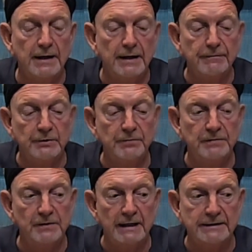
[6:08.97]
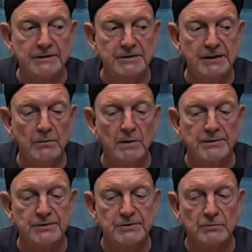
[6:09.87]
If you feel like the chi
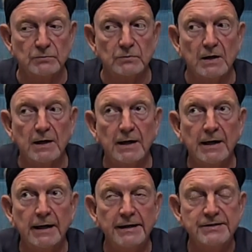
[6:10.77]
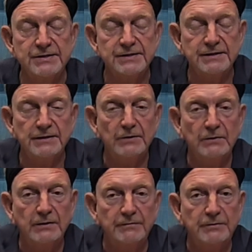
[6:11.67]
wants to rise, then you
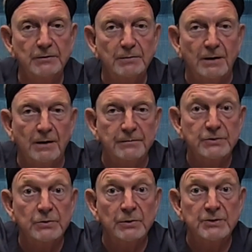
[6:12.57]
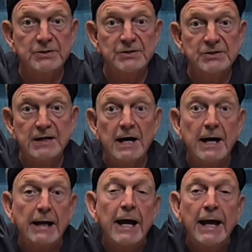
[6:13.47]
lift your palms towards the
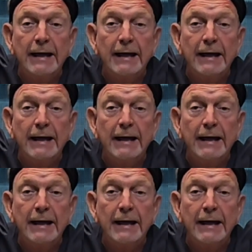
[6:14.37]
sky,